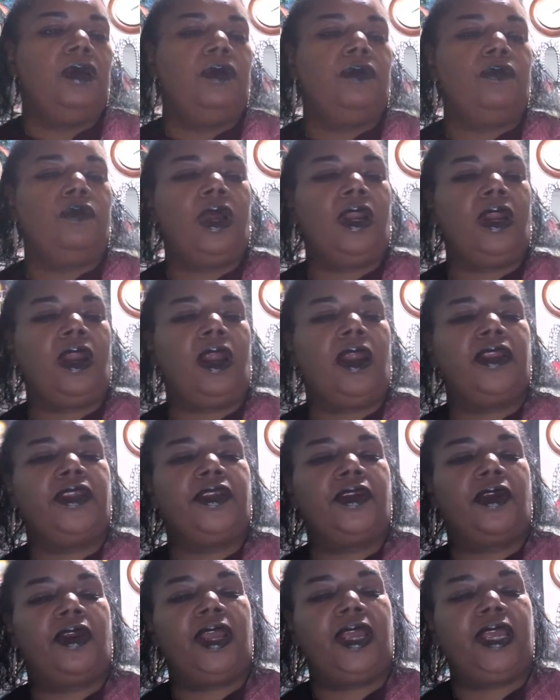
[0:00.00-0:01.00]
What are
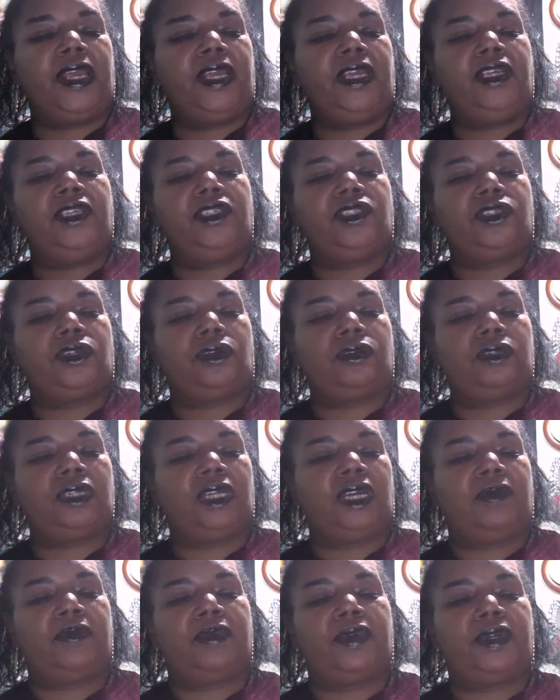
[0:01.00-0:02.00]
your angel
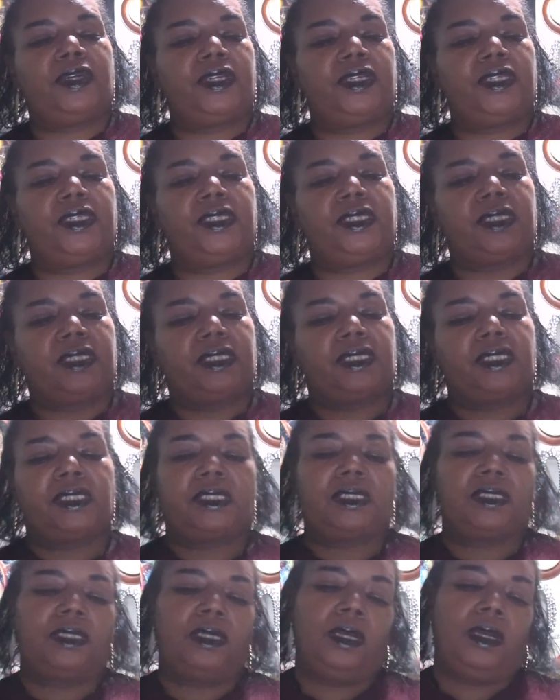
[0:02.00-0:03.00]

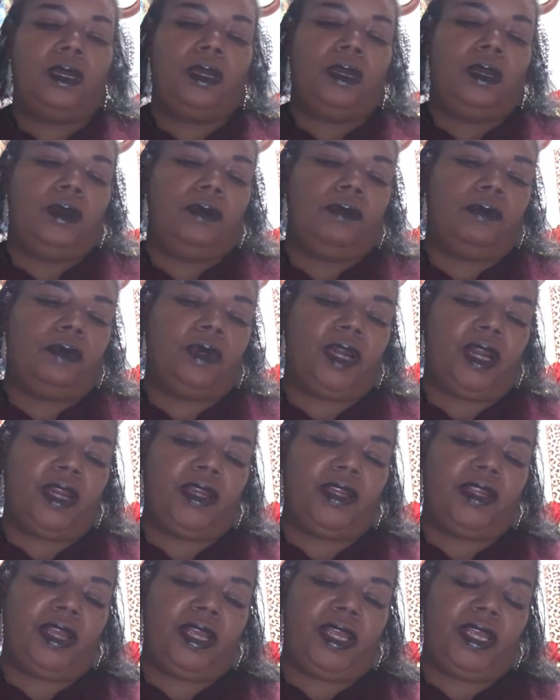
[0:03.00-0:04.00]
numbers? What are
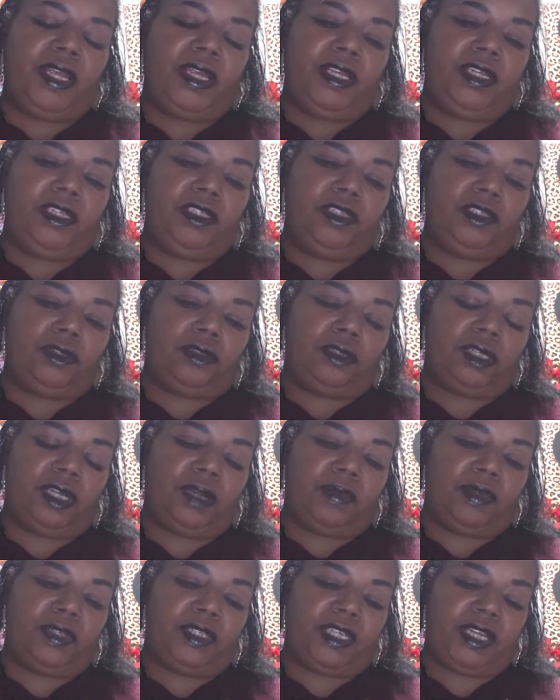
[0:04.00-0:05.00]
your angel
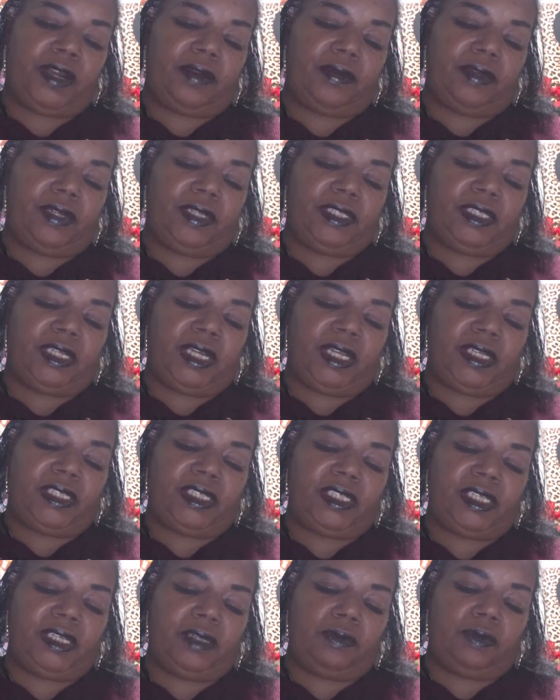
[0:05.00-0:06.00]
numbers, Aries? Let's
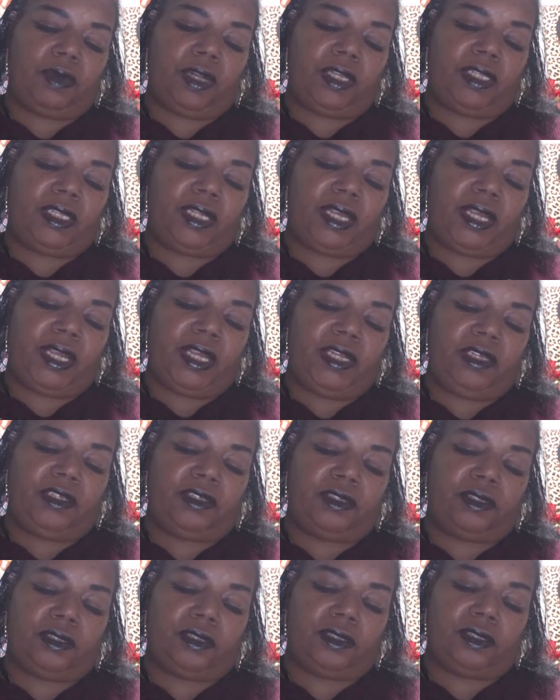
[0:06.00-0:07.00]
see what the
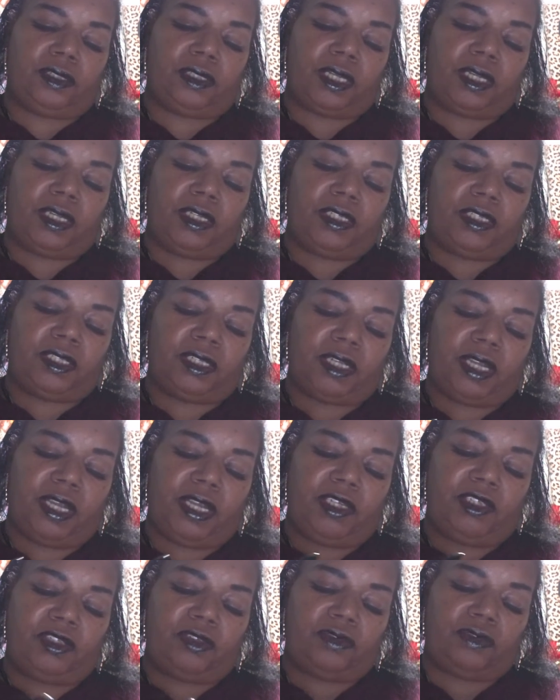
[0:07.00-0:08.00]
angels is the
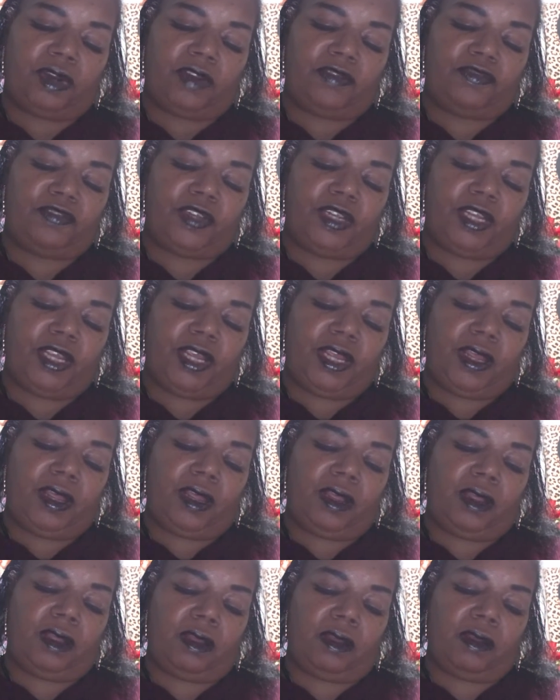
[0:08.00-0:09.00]
angel
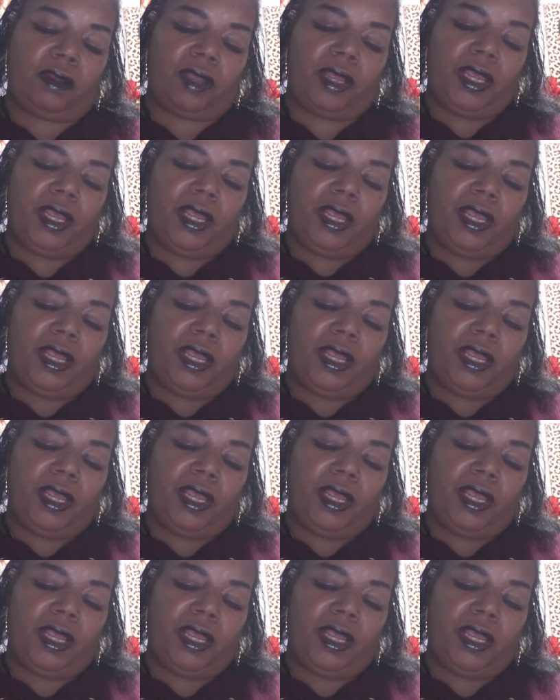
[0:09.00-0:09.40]
Raphael,